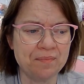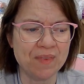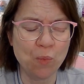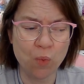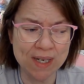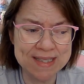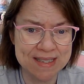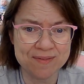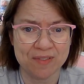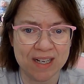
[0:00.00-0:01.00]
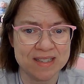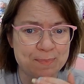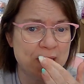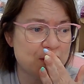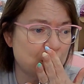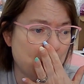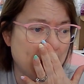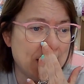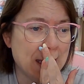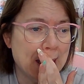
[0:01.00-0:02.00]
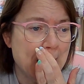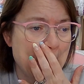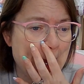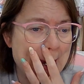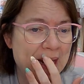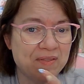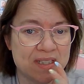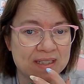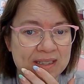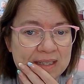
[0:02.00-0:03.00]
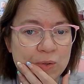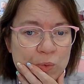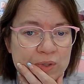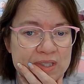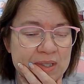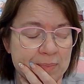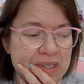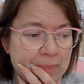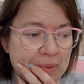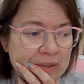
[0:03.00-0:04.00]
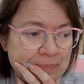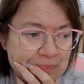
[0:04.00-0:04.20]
One's a special one. I have to get a hold of some people.